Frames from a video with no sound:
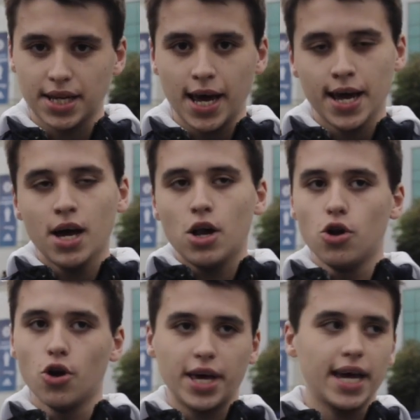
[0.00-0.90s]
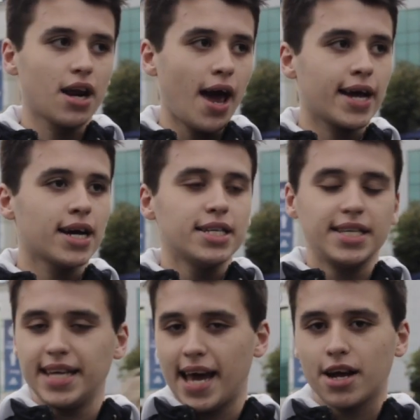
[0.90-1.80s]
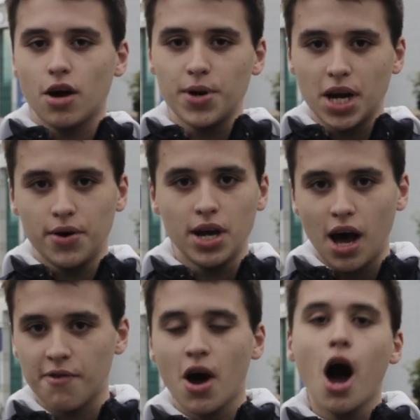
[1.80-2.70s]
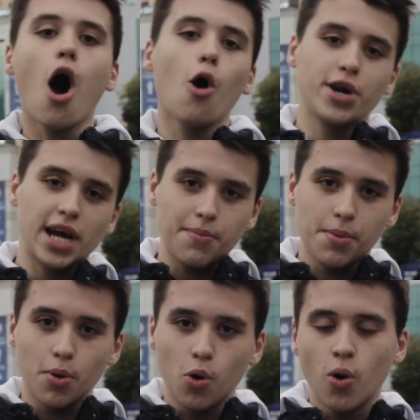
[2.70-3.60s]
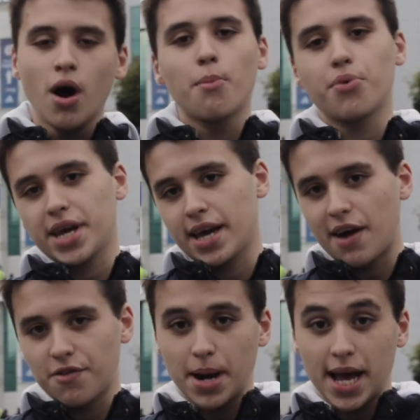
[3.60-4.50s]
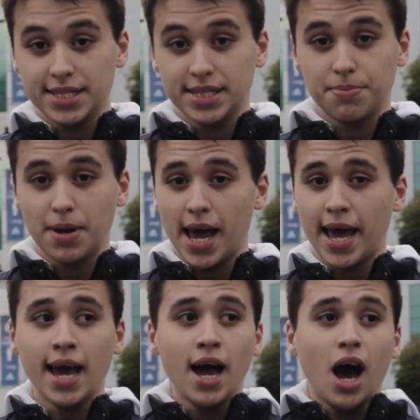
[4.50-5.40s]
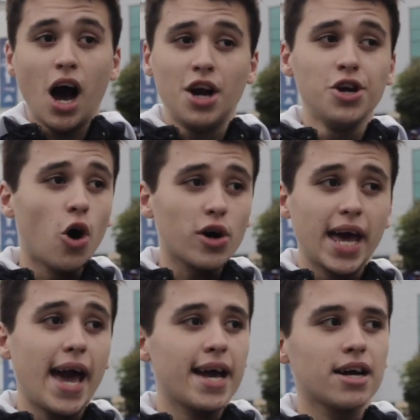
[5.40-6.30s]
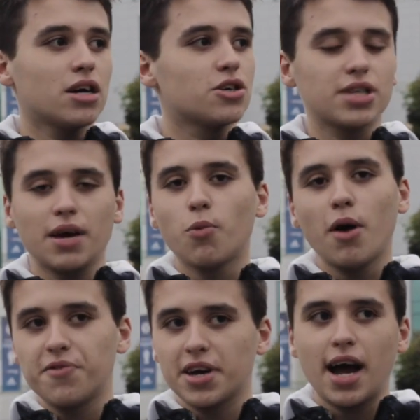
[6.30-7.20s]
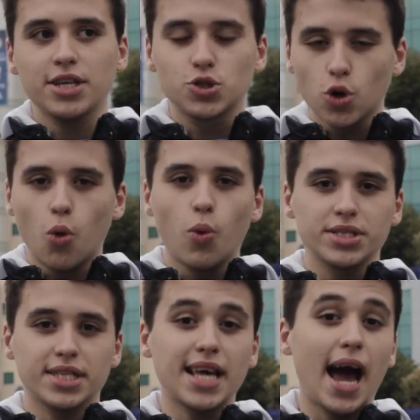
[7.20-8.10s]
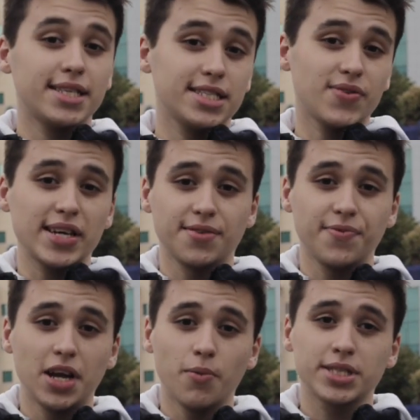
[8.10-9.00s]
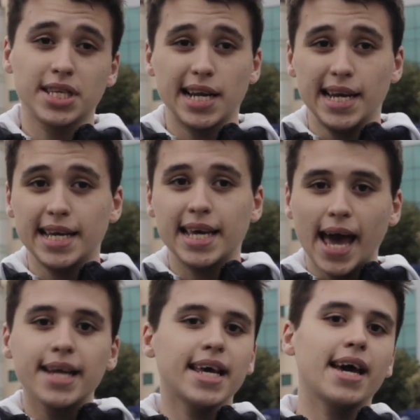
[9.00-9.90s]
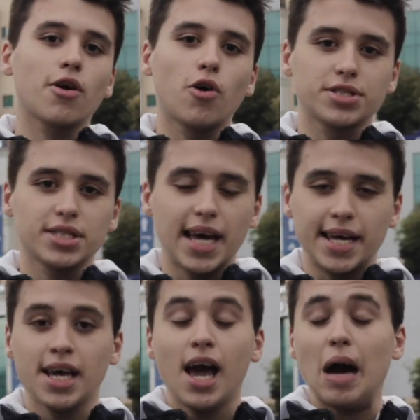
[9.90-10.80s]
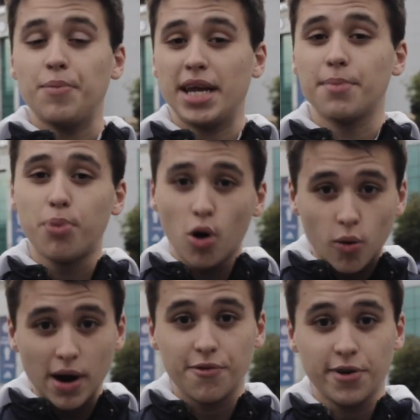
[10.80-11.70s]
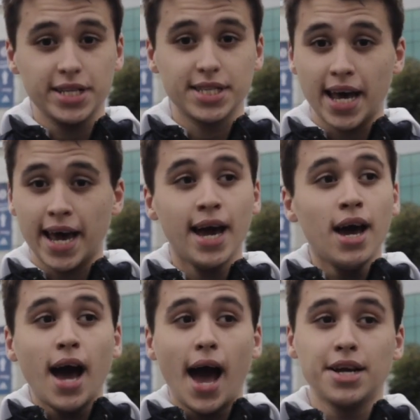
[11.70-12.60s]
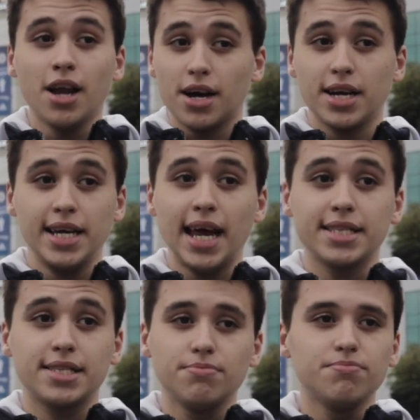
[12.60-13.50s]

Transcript: today, looking like the Diego we know and love, holding up the ball, bringing other players into play, uh, not getting, because one thing I saw was the tactics of Aston Villa were to clearly get in Diego Costa's head and we had a poor referee today and luckily that